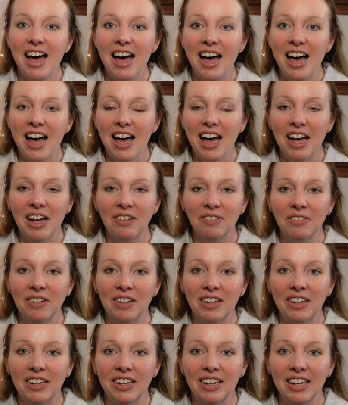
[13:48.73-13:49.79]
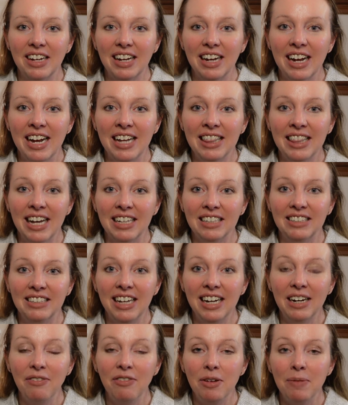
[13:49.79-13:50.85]
And that's
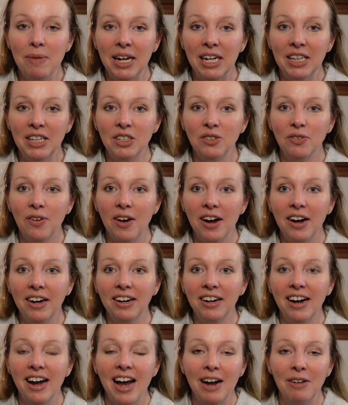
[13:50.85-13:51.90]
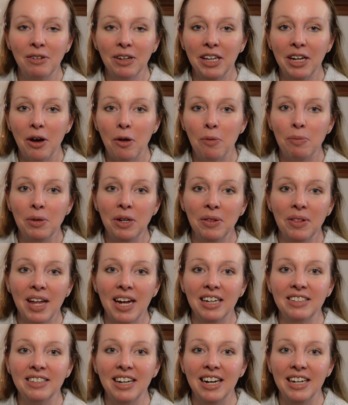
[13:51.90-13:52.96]
it. If you made it this far, I really hope you
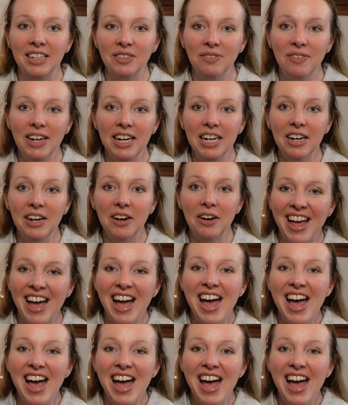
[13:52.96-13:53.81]
liked today's video.